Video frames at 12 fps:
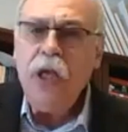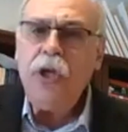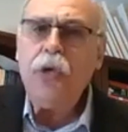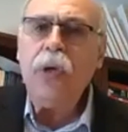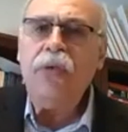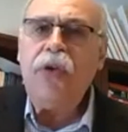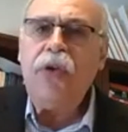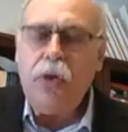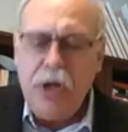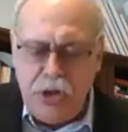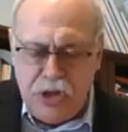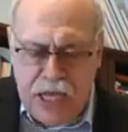To
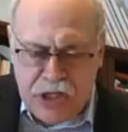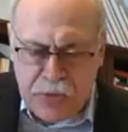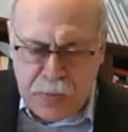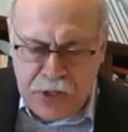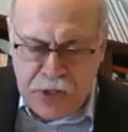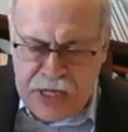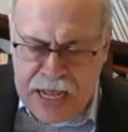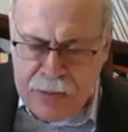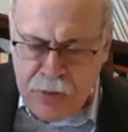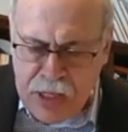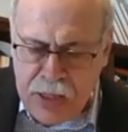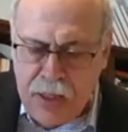invoke Shakespeare's
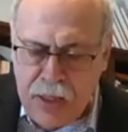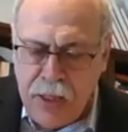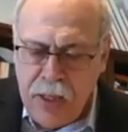Hamlet,